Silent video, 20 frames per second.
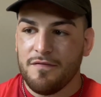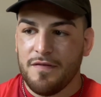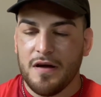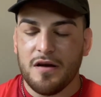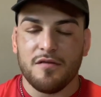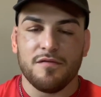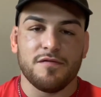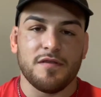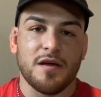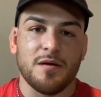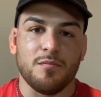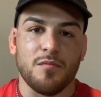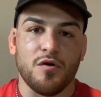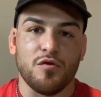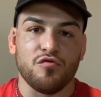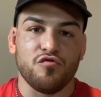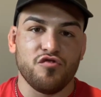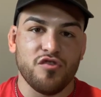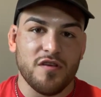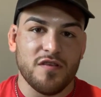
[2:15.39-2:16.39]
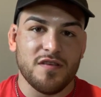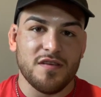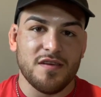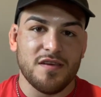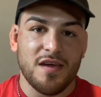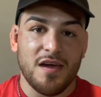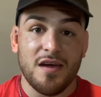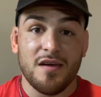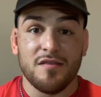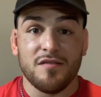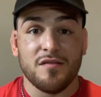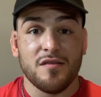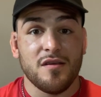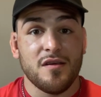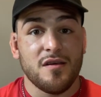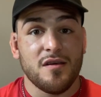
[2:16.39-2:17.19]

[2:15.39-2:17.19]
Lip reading: fight or flight mode, just in case.